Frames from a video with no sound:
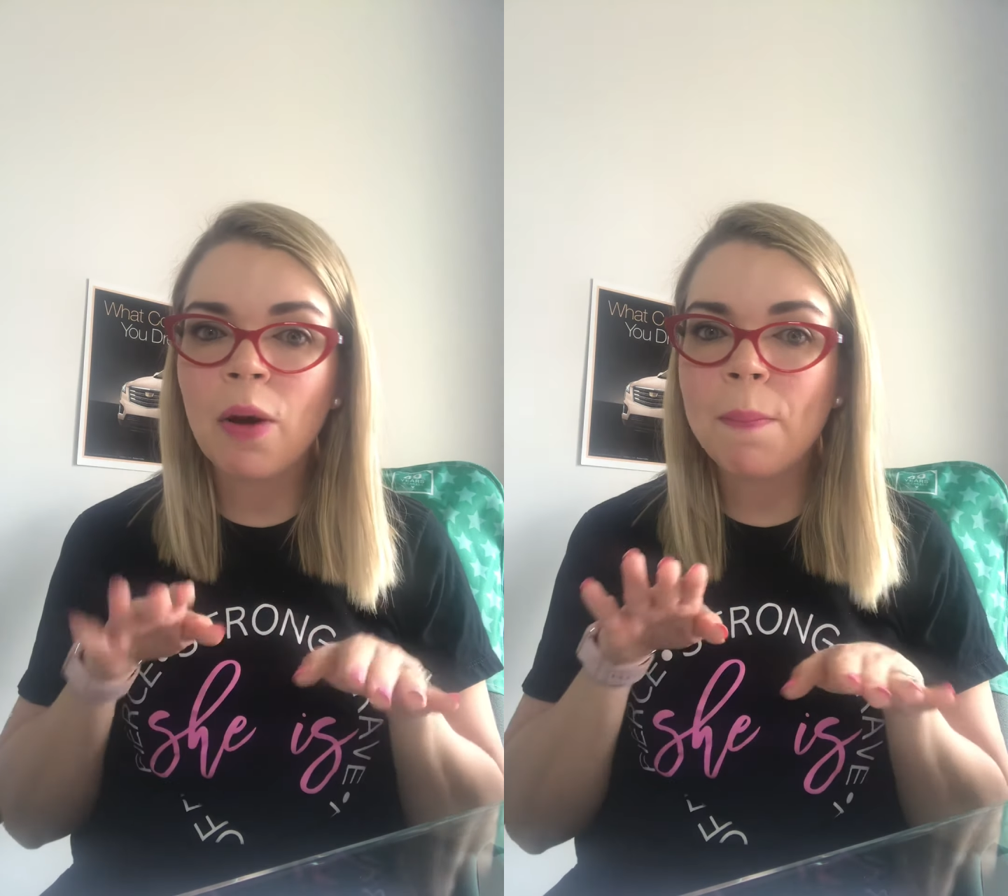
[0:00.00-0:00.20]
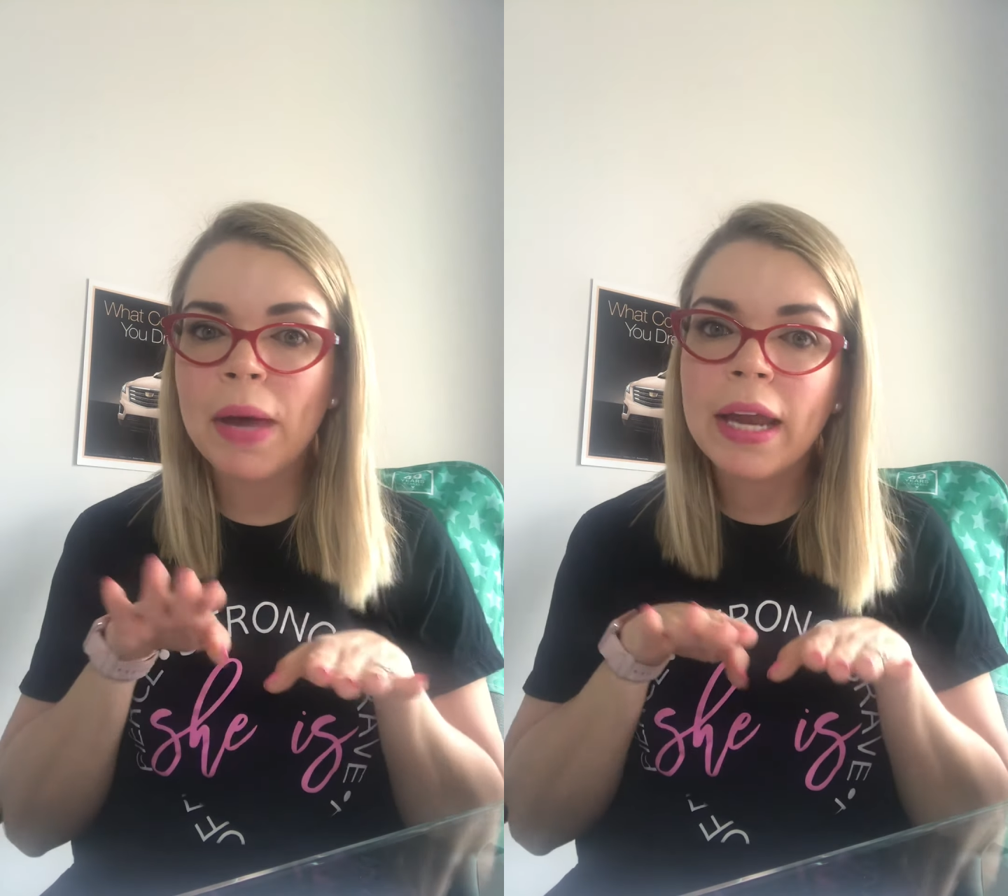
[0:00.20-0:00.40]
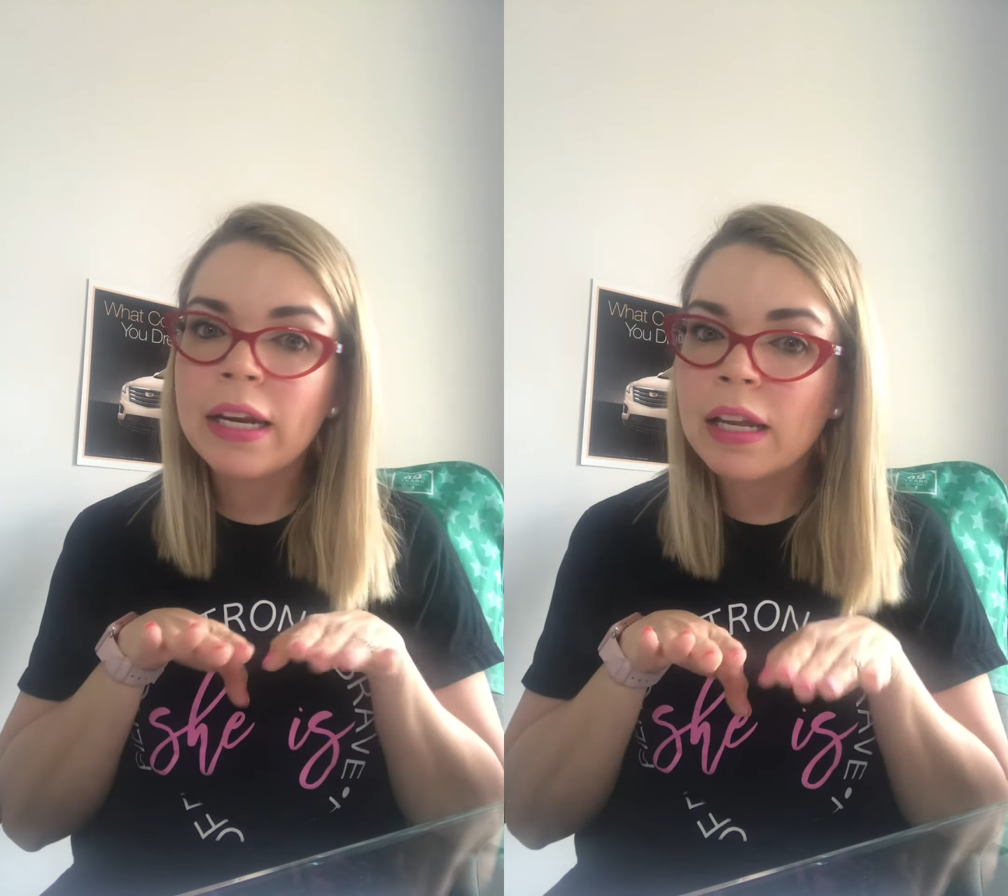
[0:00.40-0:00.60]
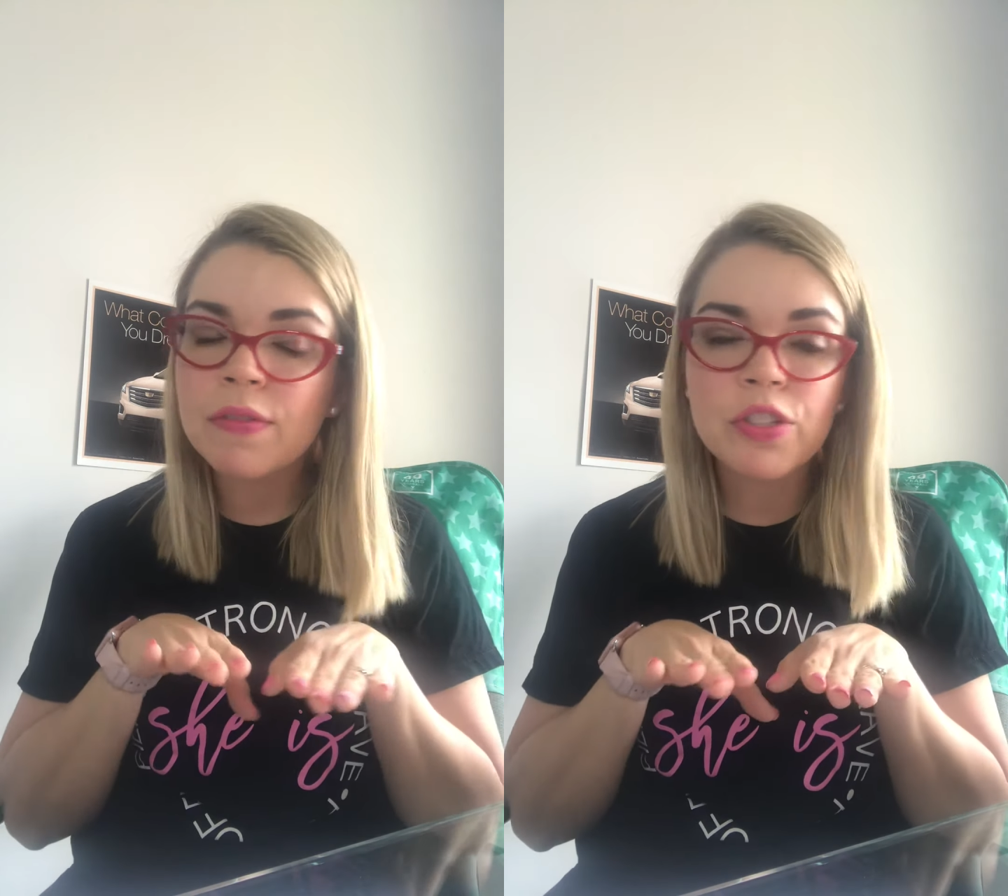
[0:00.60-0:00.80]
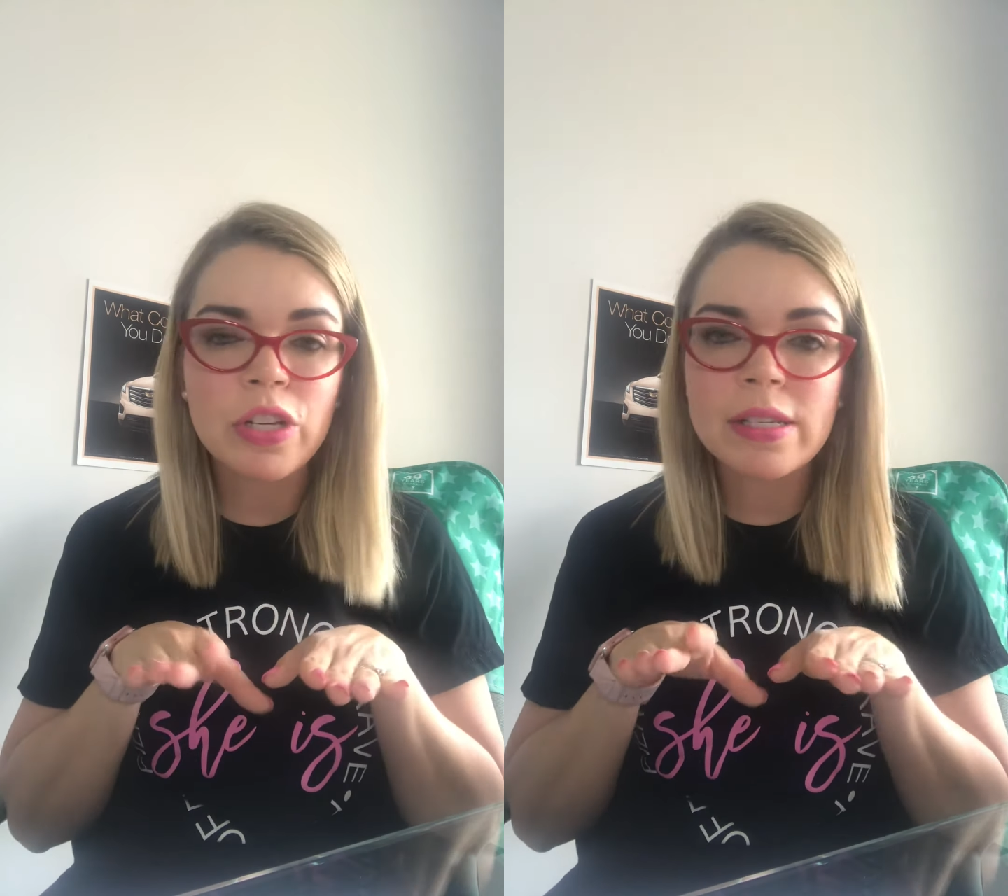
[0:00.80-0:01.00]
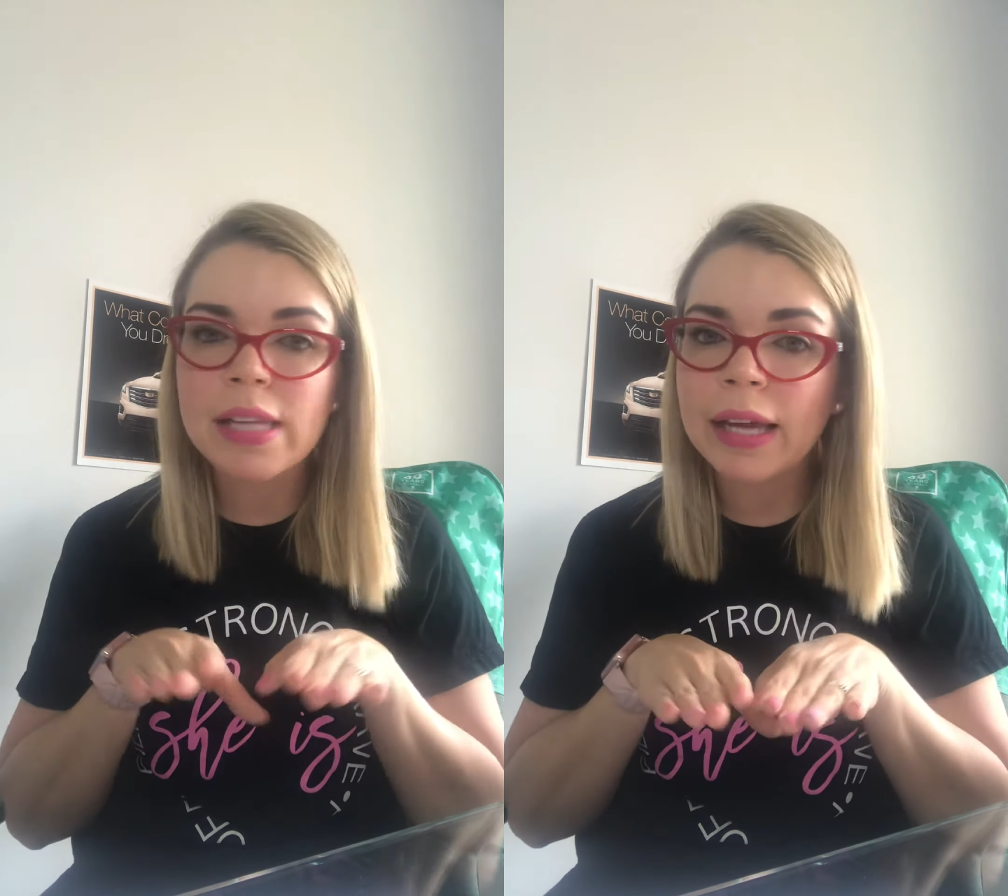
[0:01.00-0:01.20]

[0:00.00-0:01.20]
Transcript: competitive just